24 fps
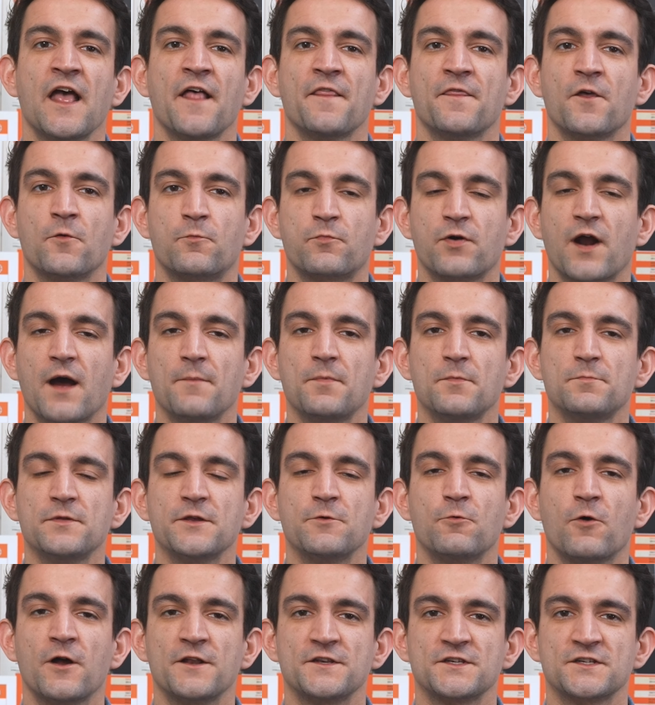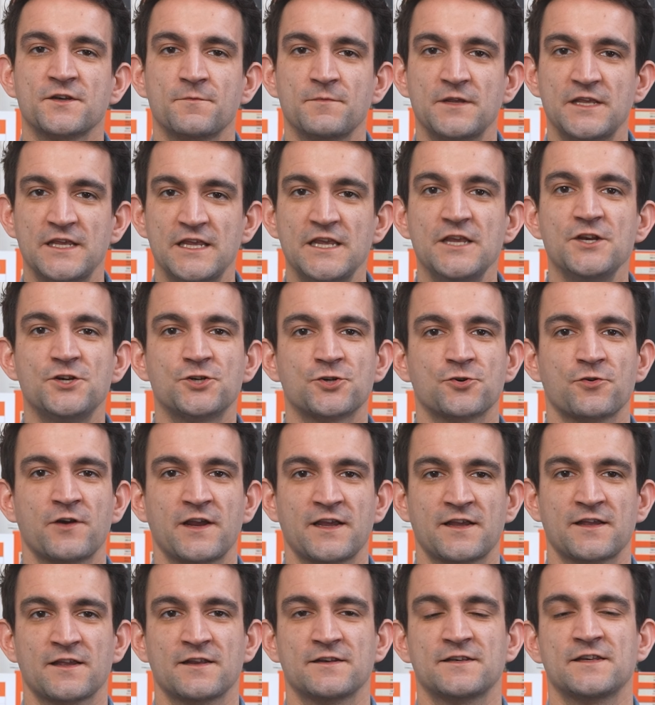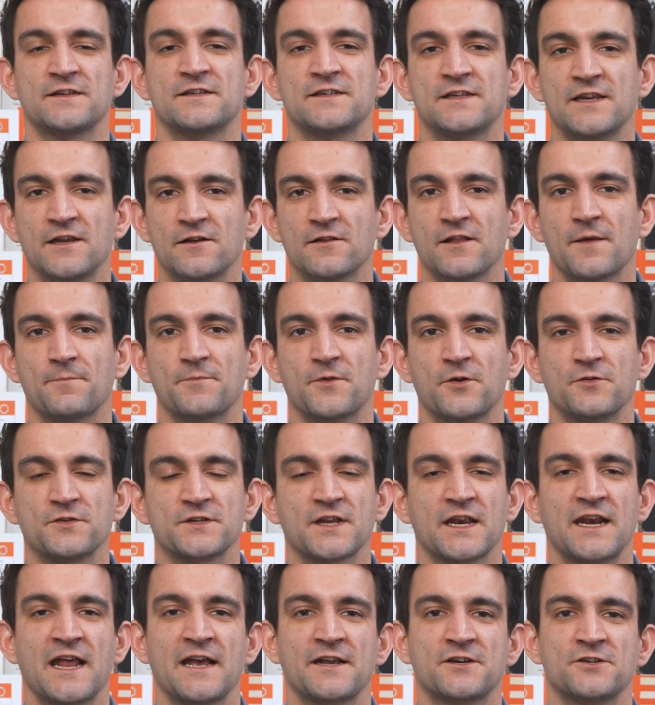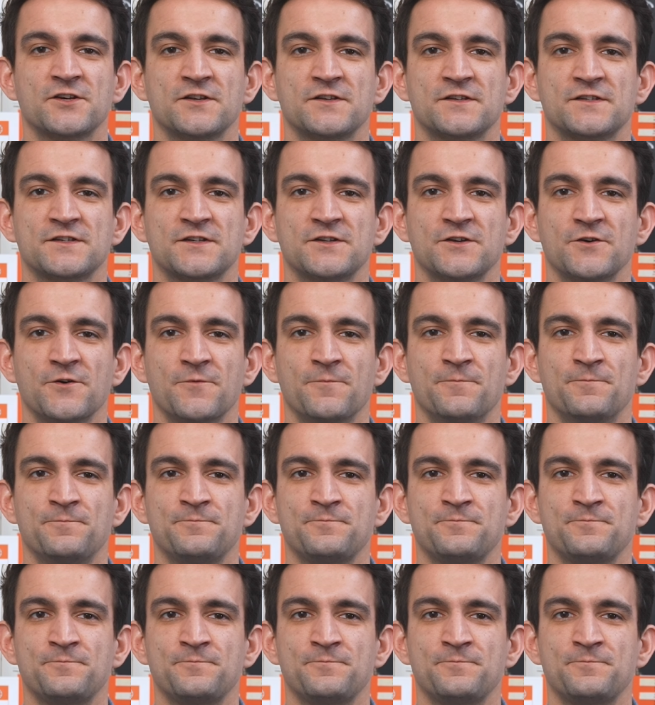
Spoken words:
they'll probably want some heat shrink to seal up those connections too.